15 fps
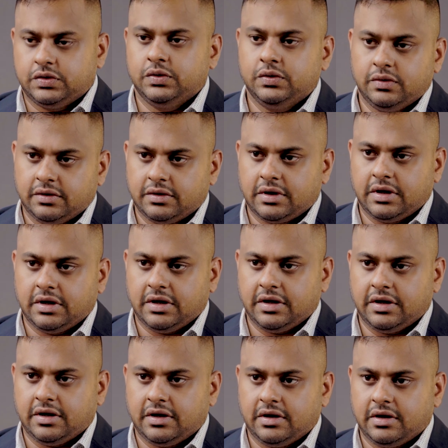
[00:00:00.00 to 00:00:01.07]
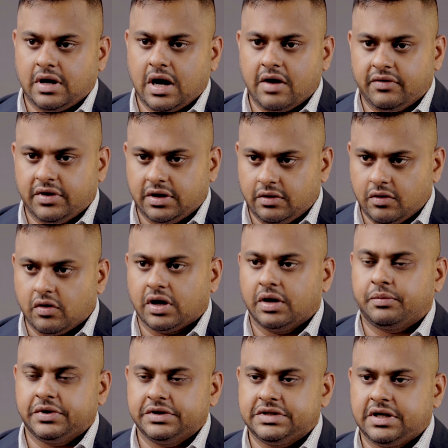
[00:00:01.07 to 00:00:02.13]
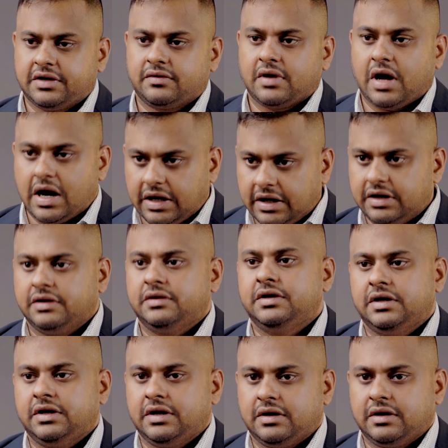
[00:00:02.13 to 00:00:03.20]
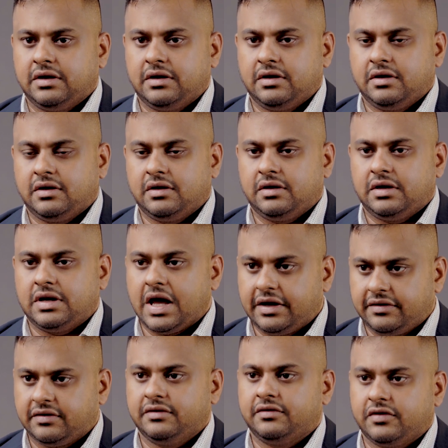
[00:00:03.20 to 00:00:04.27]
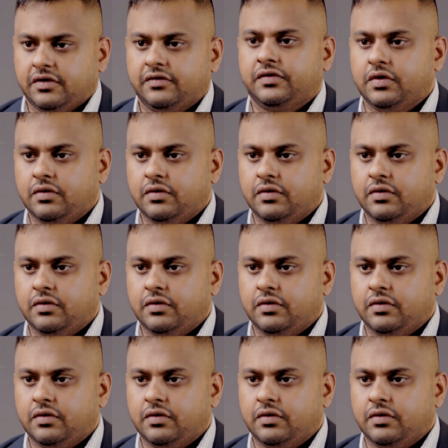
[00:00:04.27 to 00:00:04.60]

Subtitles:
to our local projects under the licensee of